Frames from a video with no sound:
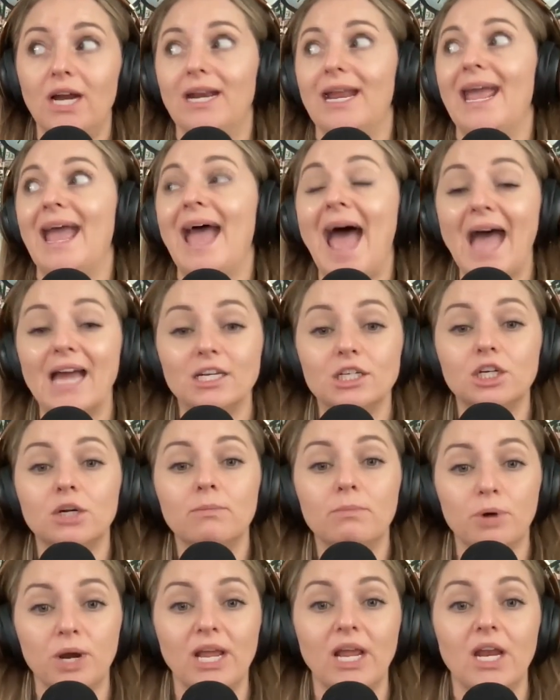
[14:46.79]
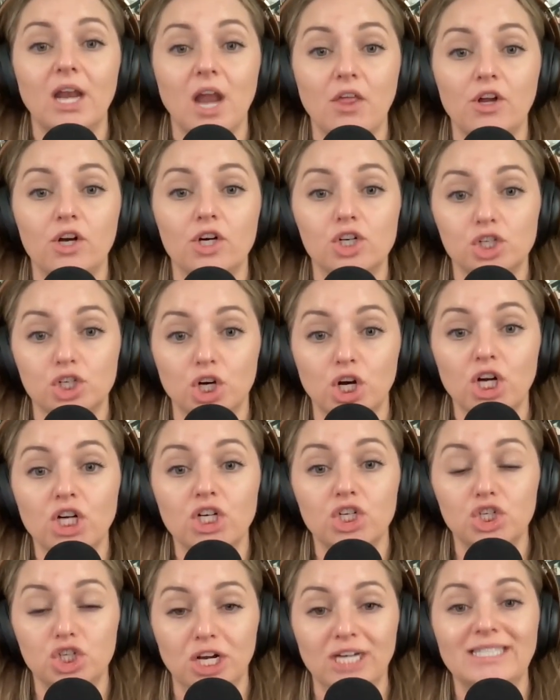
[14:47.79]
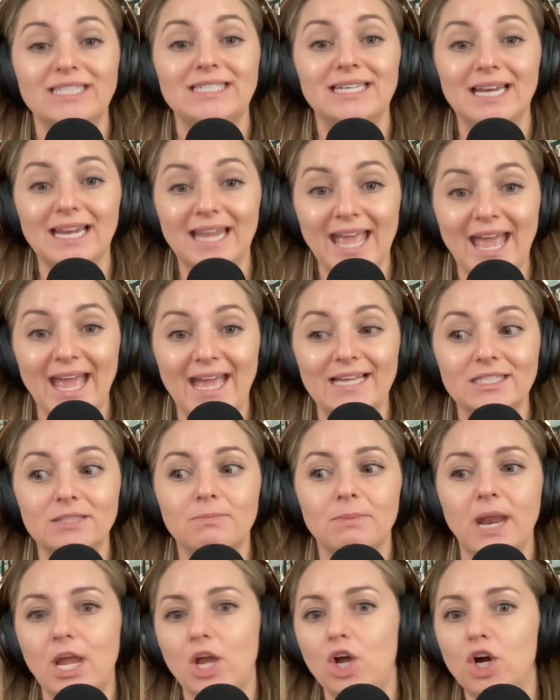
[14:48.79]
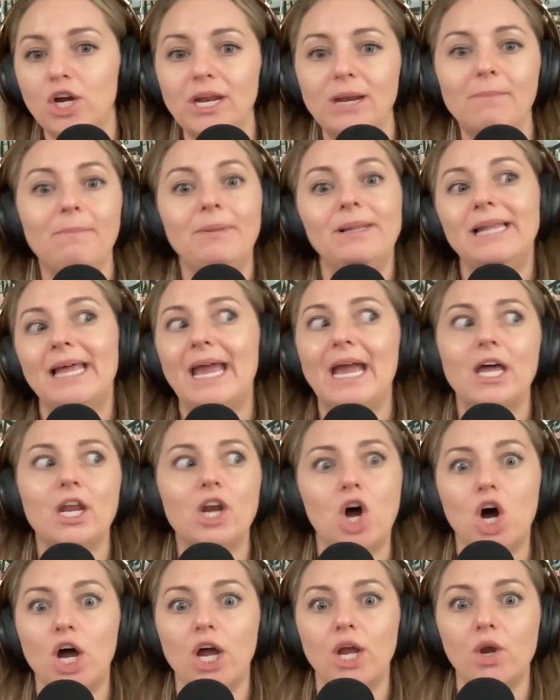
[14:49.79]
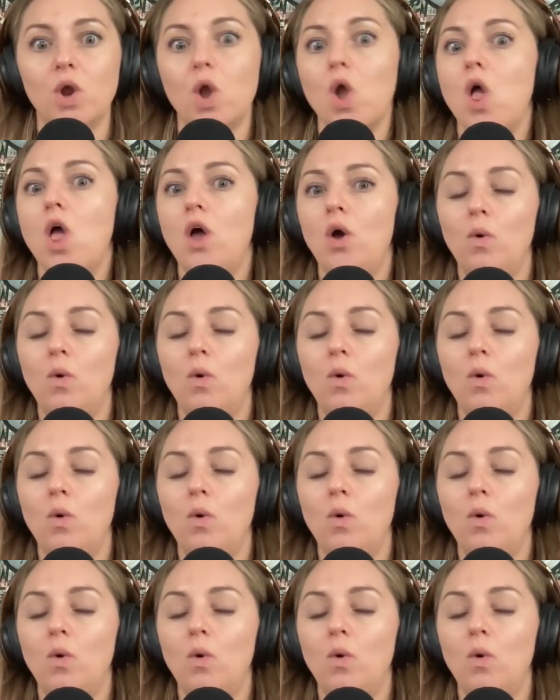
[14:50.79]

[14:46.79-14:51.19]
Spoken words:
and I had to bring another shirt just in case, but I couldn't plan on